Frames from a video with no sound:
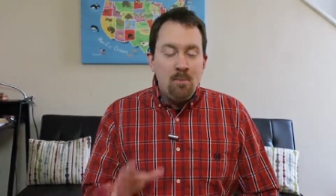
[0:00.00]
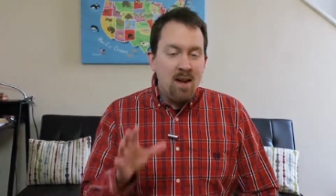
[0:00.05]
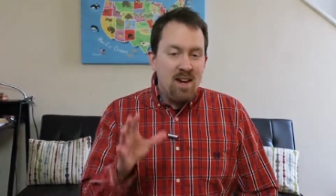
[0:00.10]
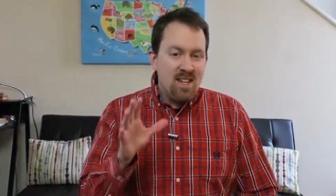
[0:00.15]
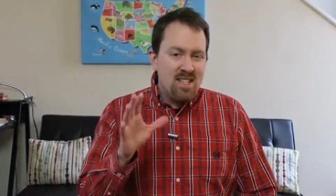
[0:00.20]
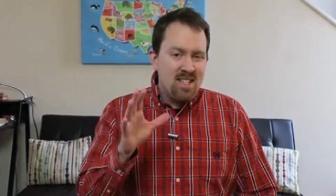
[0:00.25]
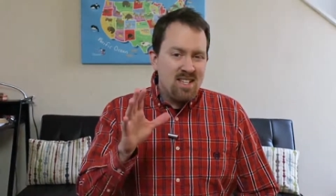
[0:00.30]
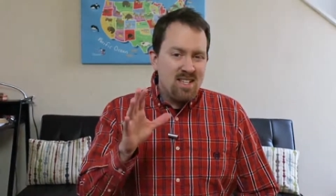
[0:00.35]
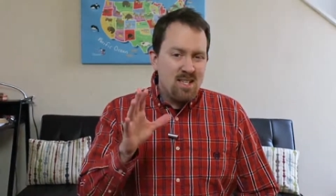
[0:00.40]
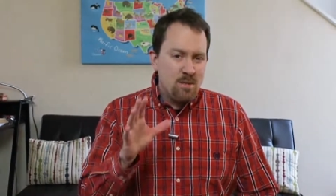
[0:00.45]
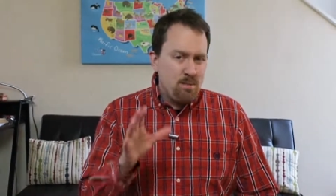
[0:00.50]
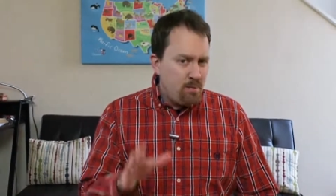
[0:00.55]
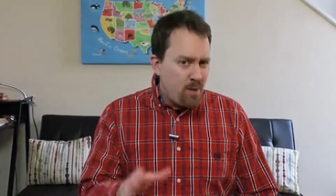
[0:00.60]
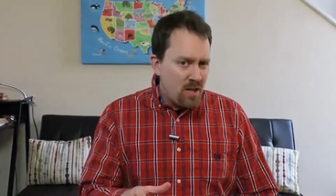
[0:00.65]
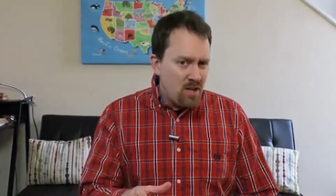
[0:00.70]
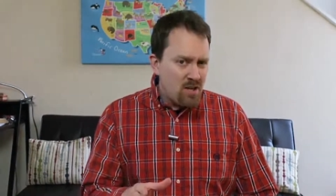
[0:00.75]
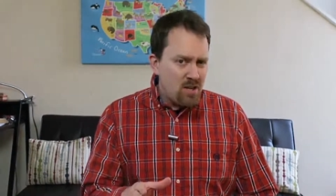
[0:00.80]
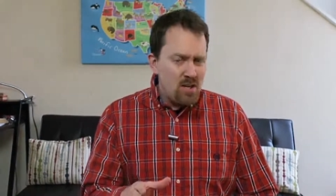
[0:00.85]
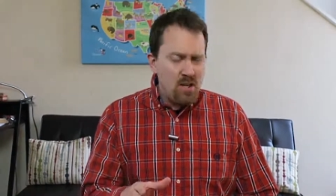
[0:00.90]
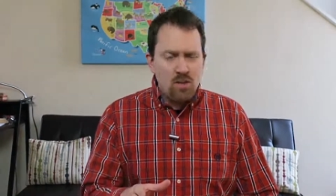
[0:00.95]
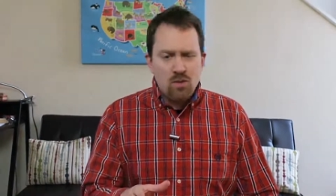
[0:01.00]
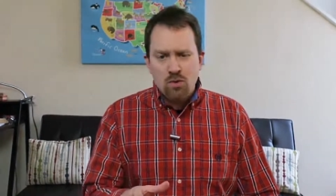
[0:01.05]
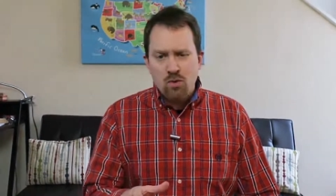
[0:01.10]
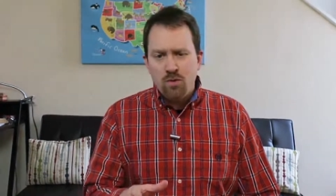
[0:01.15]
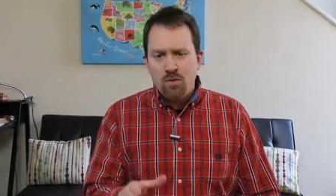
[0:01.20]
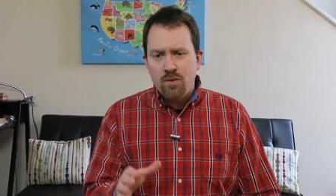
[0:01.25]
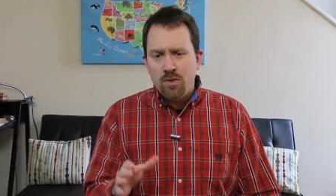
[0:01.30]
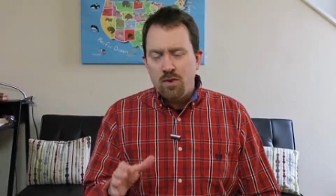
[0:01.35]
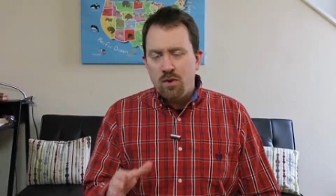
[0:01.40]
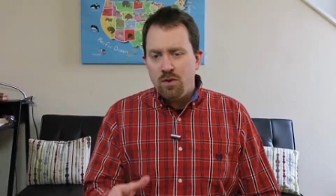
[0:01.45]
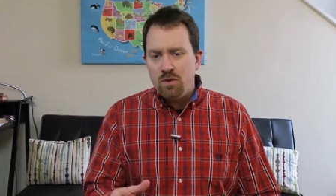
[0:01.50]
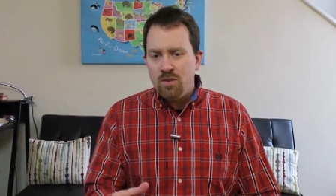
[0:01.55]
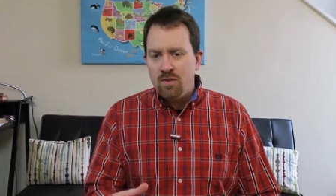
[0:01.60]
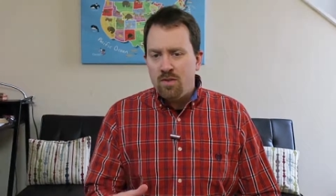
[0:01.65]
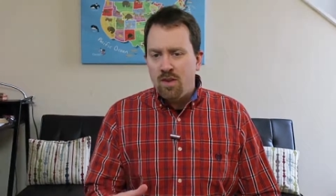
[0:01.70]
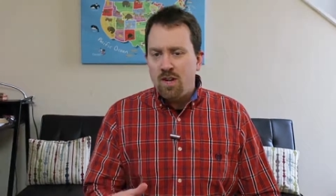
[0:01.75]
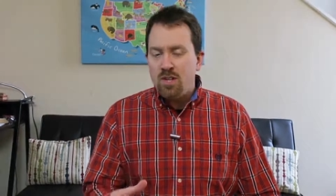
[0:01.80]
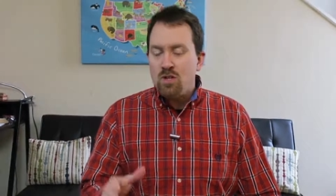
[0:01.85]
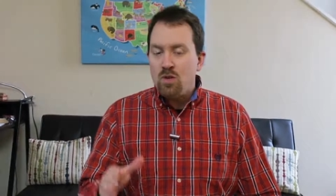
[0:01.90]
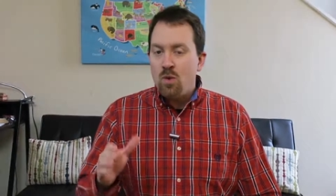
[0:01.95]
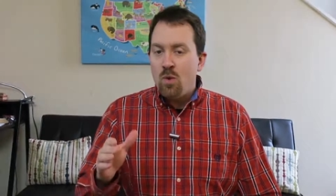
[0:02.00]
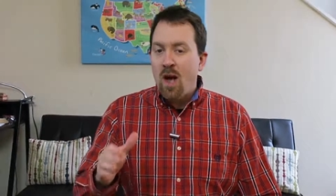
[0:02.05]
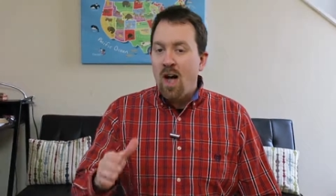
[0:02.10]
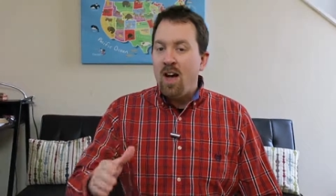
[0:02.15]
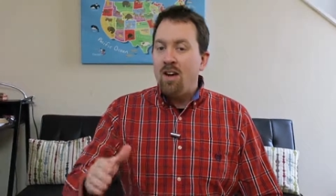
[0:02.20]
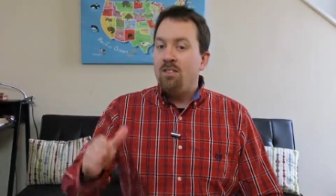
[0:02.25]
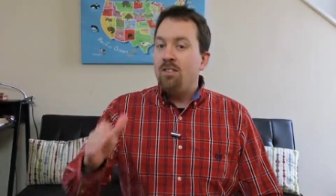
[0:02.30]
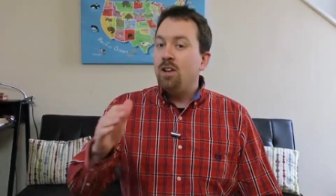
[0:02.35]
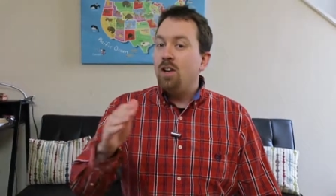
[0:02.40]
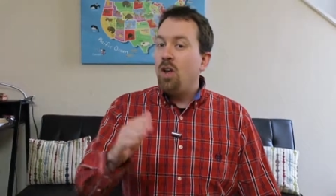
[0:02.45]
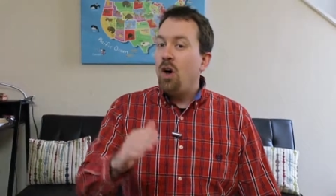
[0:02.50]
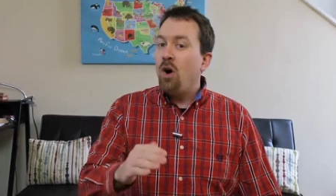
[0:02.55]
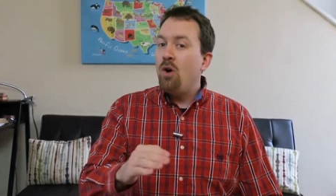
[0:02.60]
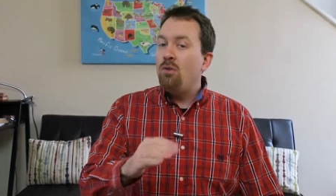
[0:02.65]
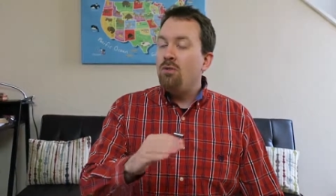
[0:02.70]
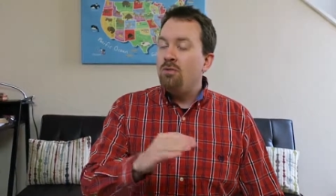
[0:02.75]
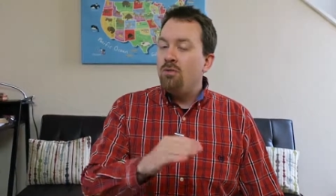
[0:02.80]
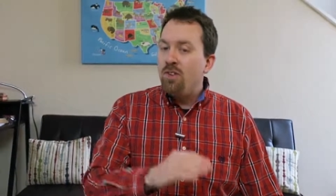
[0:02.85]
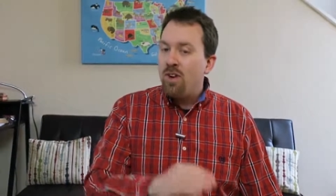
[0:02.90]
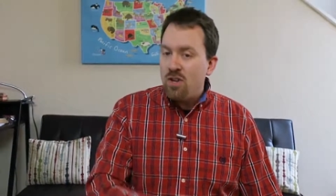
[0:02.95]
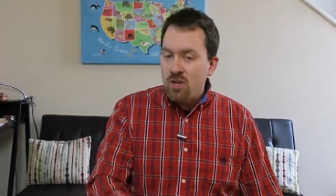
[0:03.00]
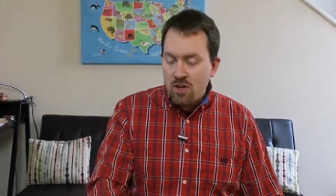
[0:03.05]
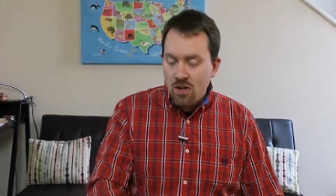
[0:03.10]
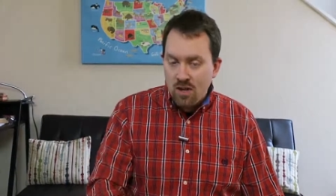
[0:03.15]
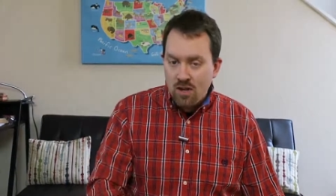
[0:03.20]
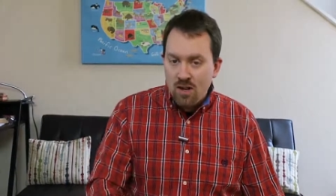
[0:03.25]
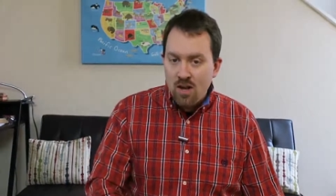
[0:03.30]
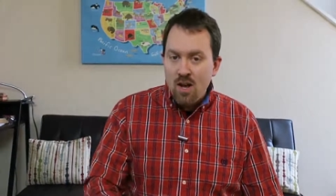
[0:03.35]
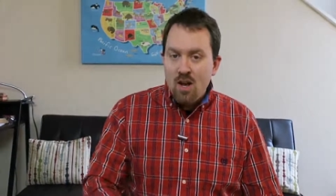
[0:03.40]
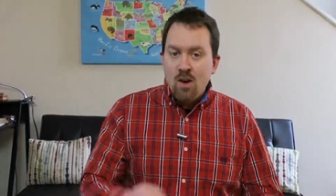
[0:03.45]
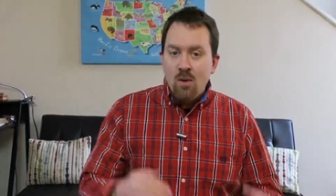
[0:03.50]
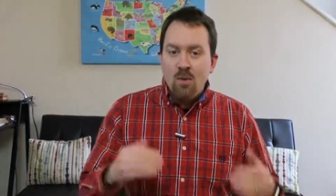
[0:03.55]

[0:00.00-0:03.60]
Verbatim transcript: But it's especially true for those of us who have low vision